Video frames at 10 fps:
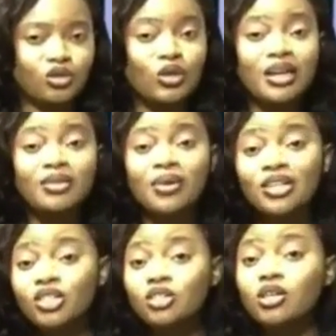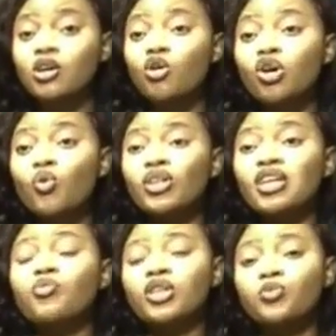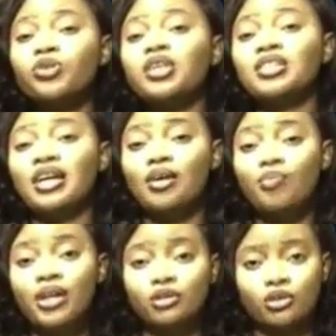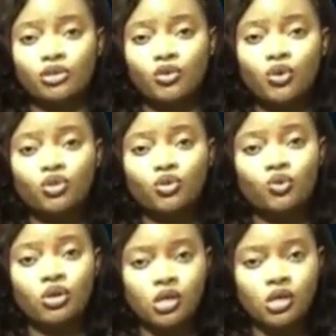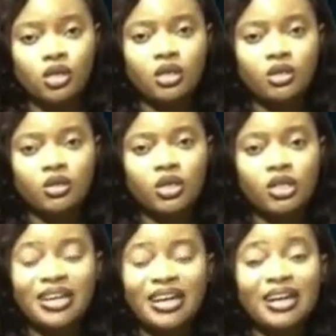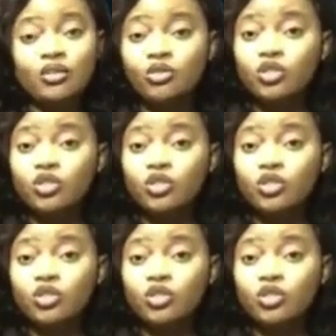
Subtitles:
You can imagine, okay, what are the possible things that can play out on the way to work? Okay, the car could